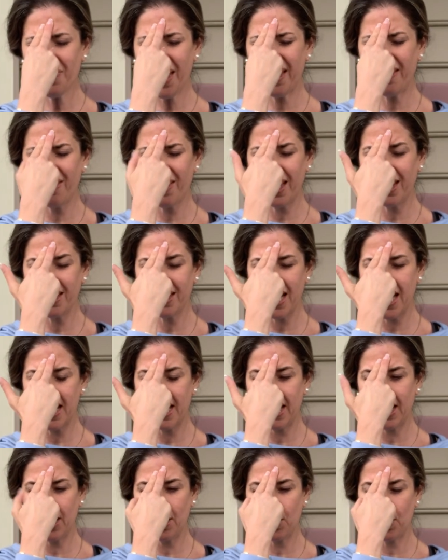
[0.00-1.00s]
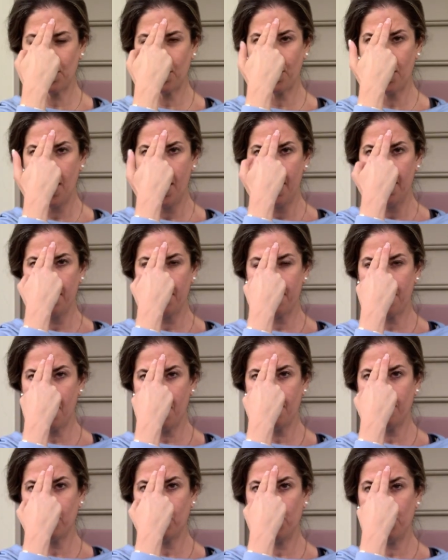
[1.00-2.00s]
And then taking your
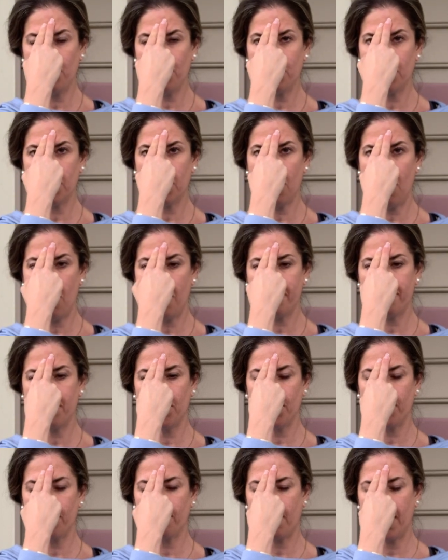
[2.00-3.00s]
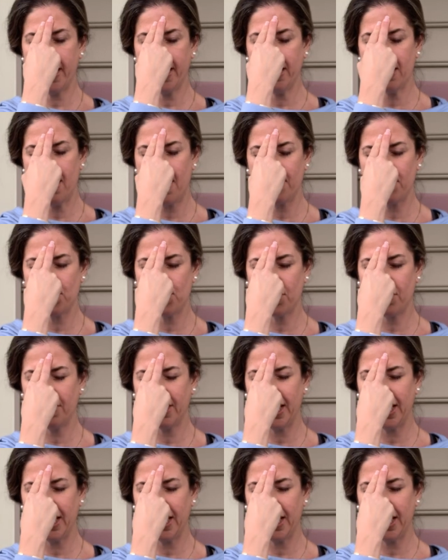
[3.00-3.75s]
thumb, closing off your right nostril,